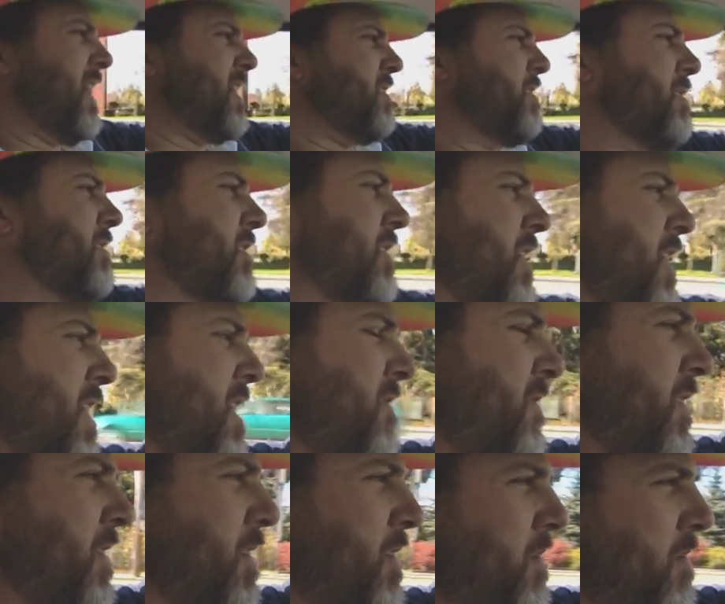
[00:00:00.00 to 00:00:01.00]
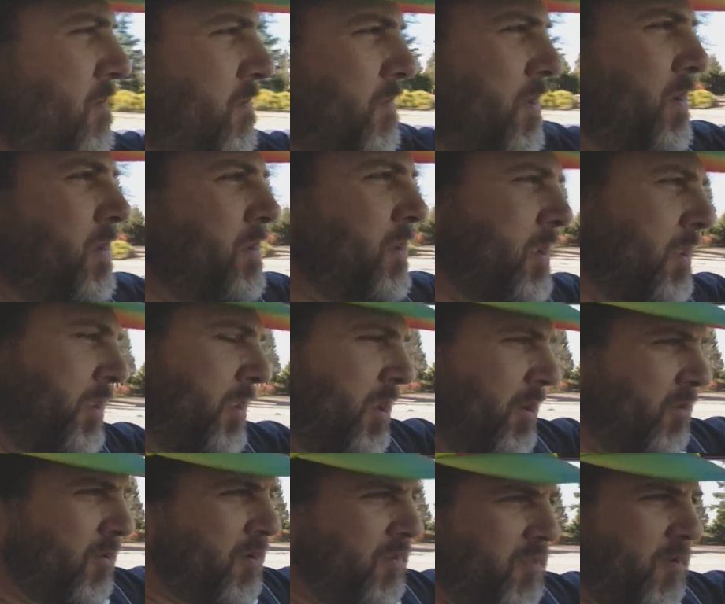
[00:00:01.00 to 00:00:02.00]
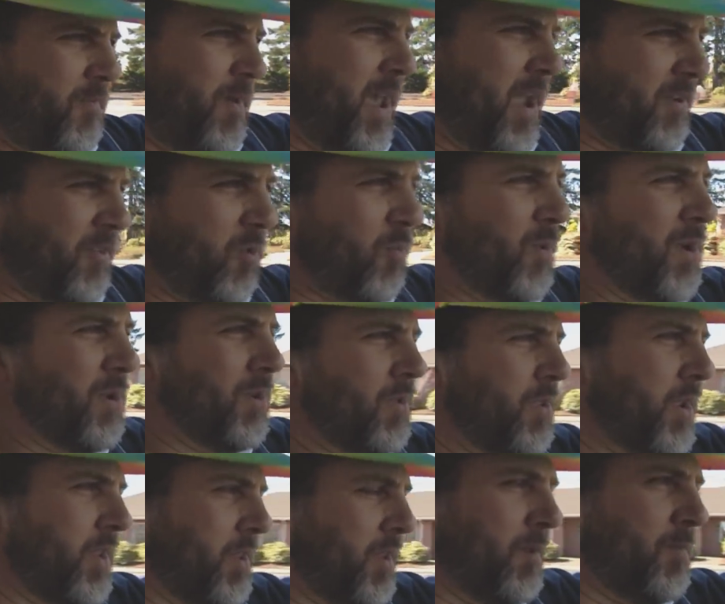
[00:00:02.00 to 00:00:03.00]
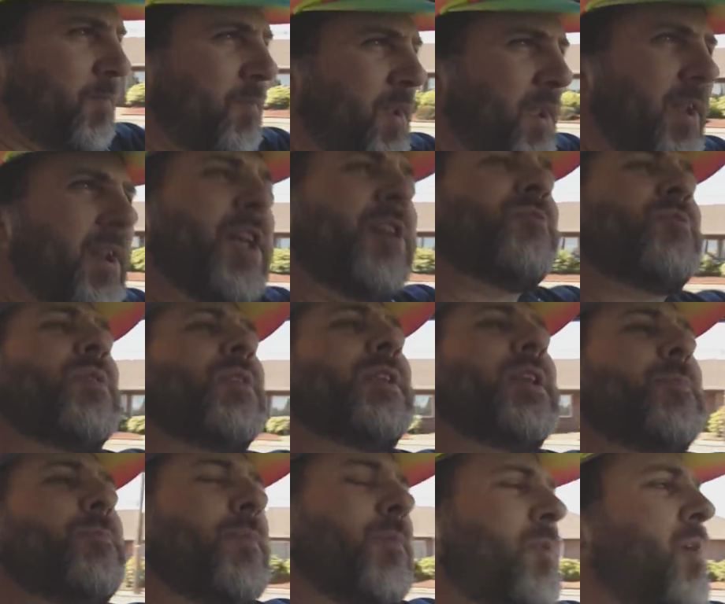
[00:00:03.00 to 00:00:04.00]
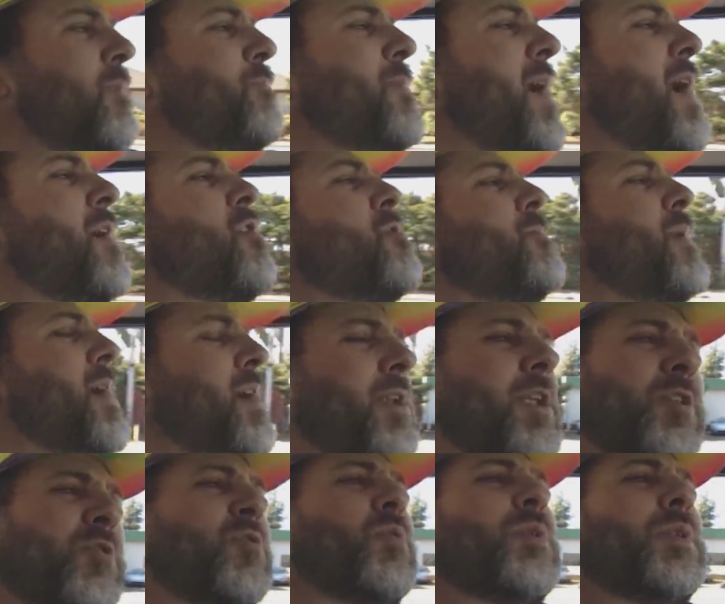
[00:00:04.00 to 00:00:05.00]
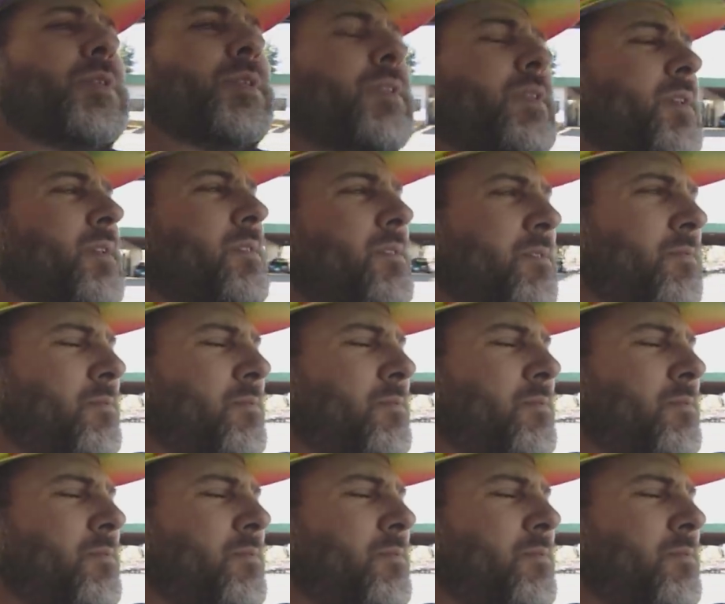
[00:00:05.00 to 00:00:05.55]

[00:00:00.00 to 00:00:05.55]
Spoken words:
used to have a sticker on the back of the window that said electrically powered by electricity.